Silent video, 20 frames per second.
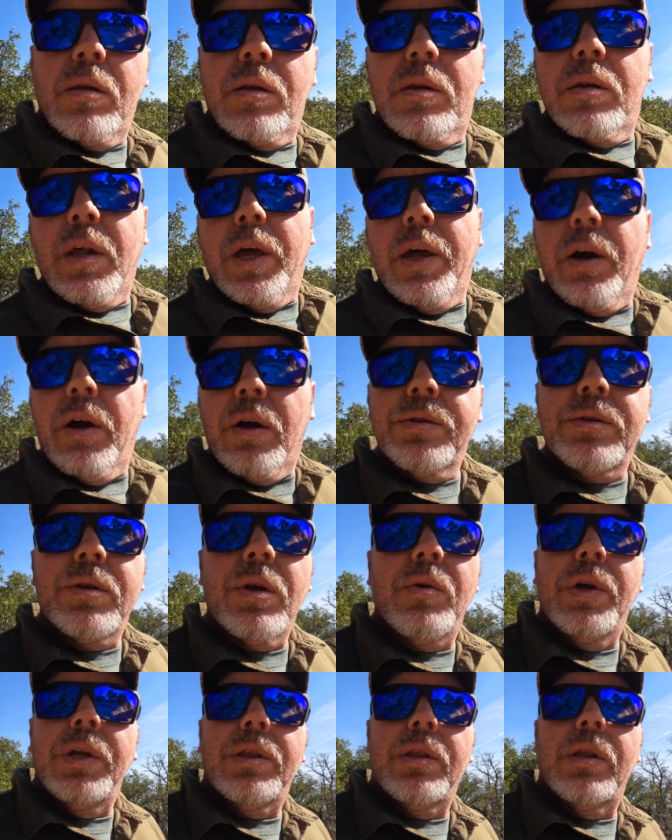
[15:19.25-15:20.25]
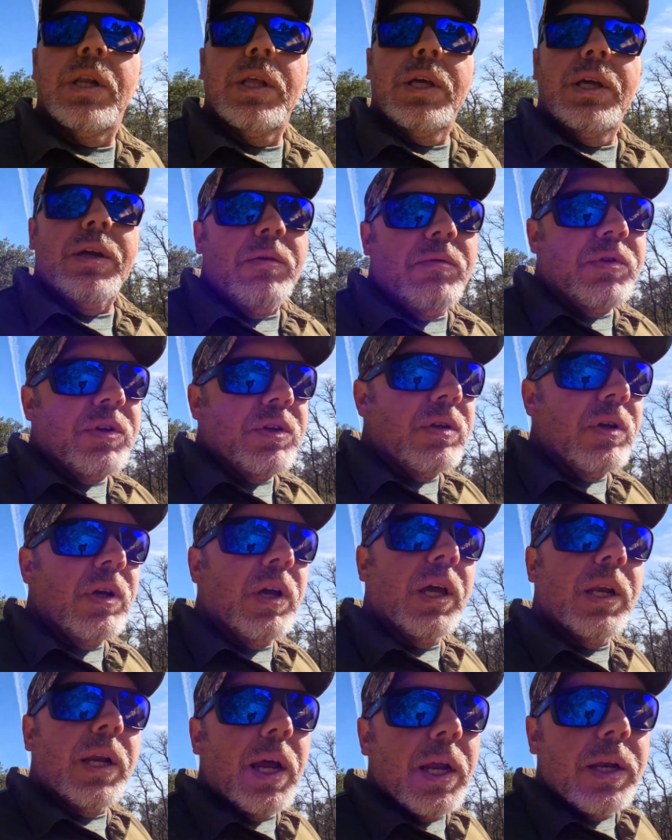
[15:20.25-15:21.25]
they also eat the leaves,
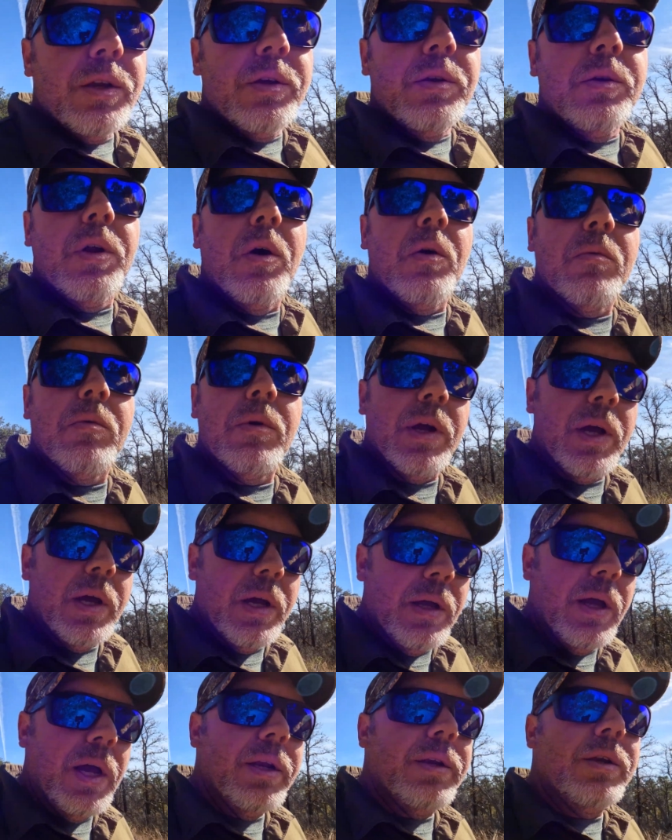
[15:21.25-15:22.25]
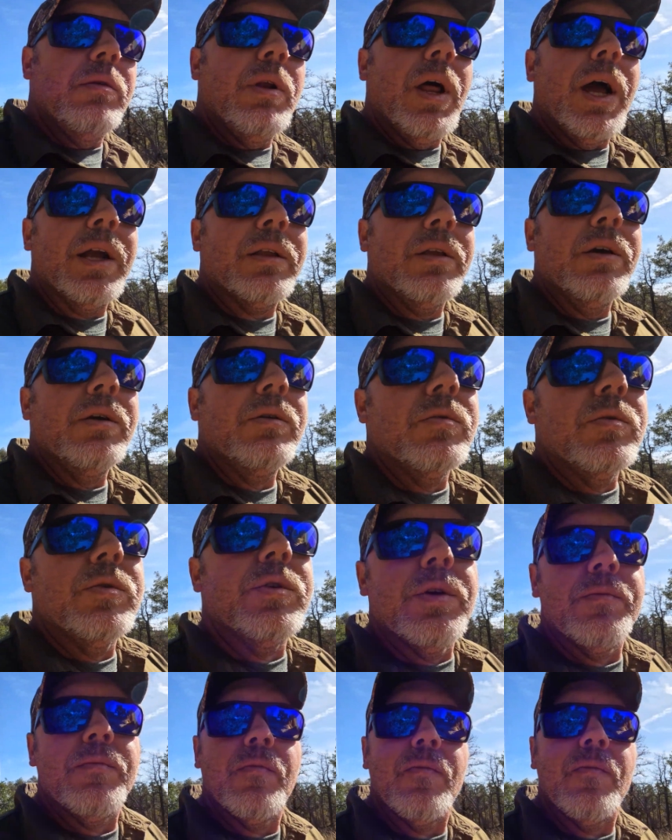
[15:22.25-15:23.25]
and I do like those.